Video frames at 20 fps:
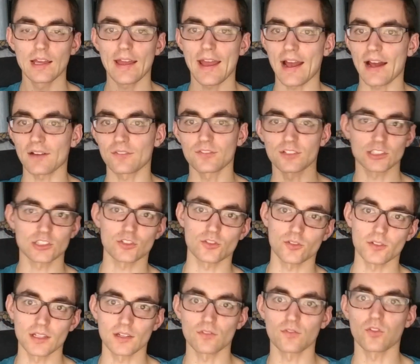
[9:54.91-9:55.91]
half a
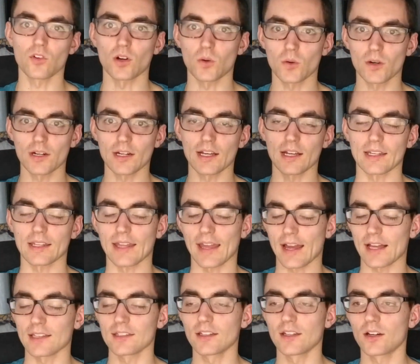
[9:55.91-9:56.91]
screen forward on
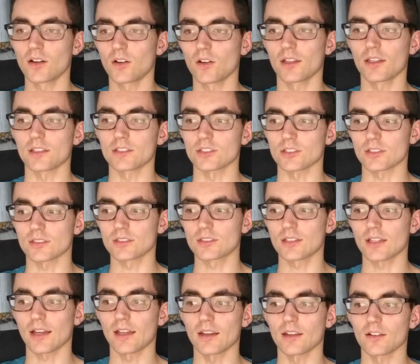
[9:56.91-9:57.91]
Galio and
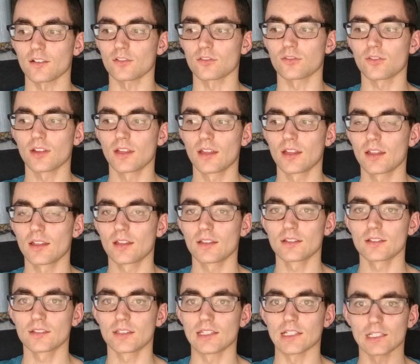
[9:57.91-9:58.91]
just kind of
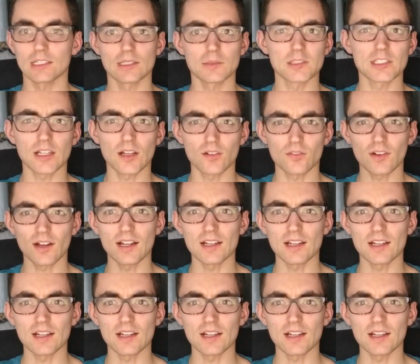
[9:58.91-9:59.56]
killed himself.